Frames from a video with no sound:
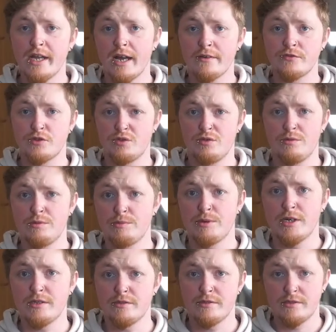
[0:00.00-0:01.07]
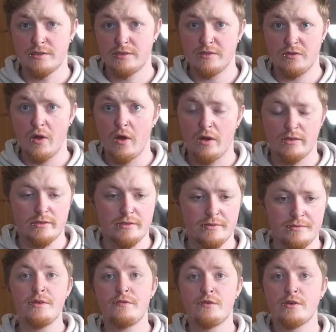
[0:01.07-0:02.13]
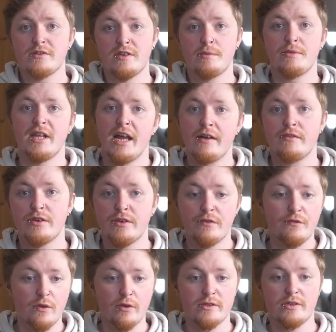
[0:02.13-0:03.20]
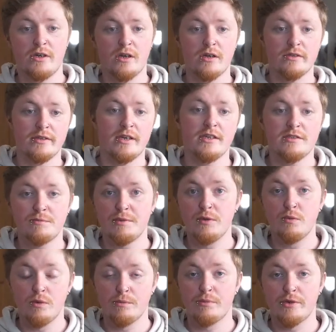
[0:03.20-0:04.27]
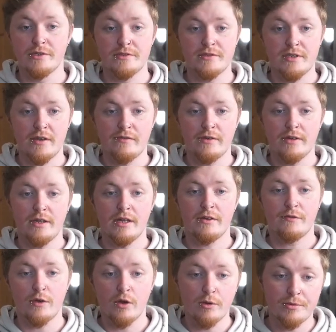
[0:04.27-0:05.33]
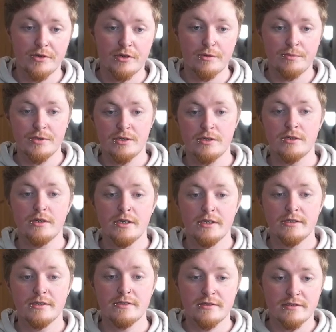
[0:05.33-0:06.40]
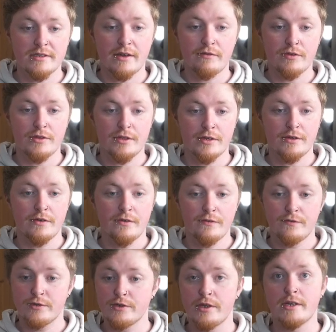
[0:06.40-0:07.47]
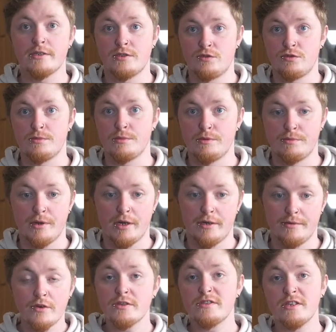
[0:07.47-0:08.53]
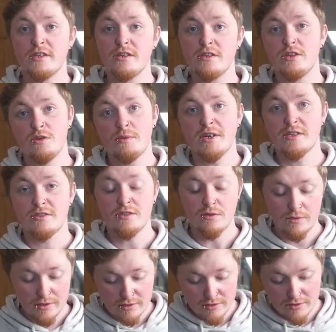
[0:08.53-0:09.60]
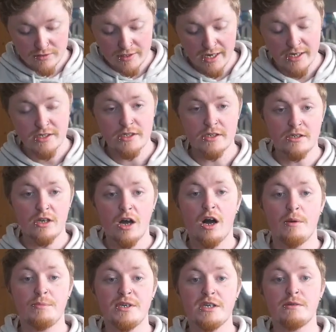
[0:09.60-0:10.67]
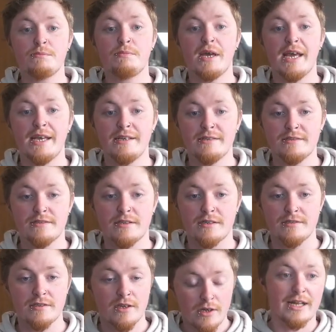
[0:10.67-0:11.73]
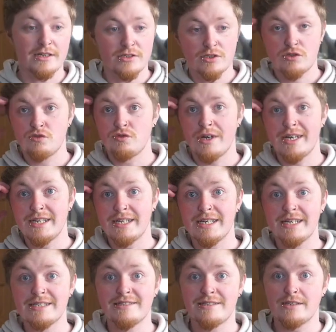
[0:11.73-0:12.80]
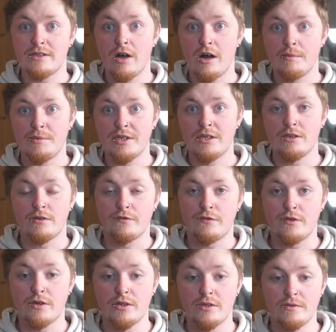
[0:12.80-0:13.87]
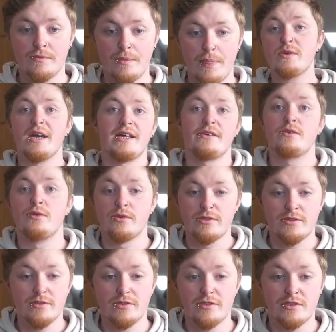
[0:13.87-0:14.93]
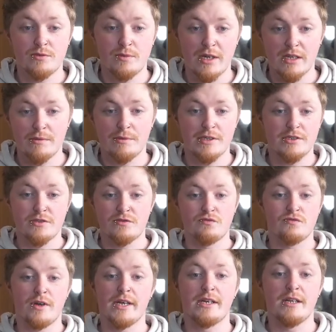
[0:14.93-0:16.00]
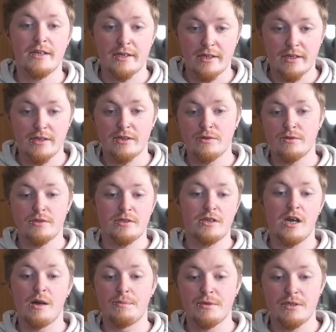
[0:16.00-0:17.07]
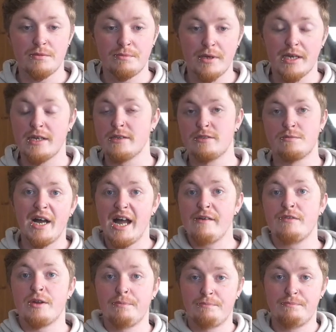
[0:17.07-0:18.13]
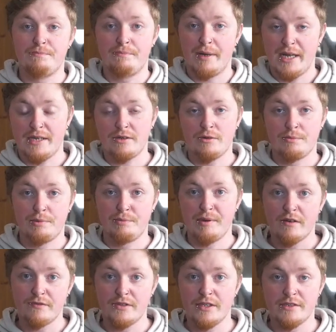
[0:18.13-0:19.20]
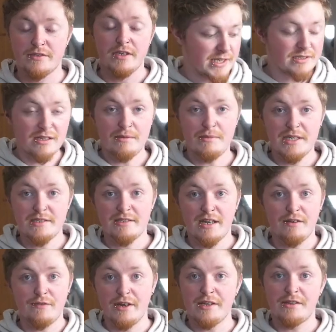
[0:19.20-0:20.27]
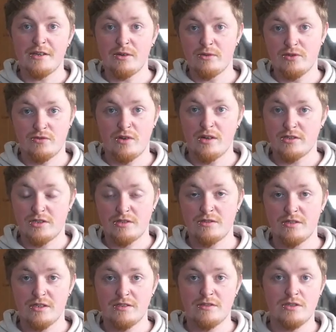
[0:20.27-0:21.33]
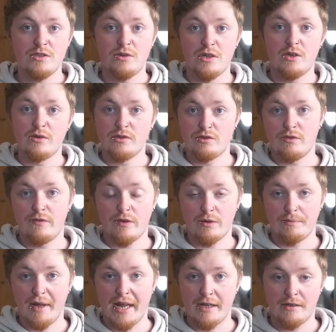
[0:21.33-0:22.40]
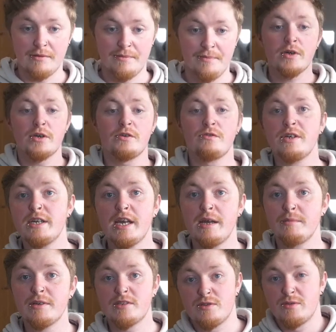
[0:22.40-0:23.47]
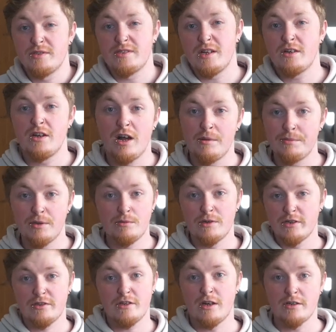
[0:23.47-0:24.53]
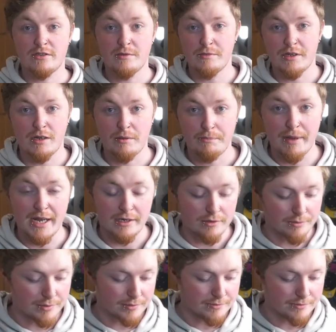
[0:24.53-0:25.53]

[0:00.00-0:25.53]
you have Streamerbot installed. Me, for example, I have it in a folder called SB 1.7, and if I open it up here, this is everything for that Streamerbot. First thing you want to do is just actually copy and paste this. That'll just create an instant copy here for you. You can, of course, do this as well by just right-clicking and doing copy paste. By having a backup of this basically means that if anything goes wrong during this, you can always revert back. We're going to rename this so it's not copy, and we'll just call it something like backup.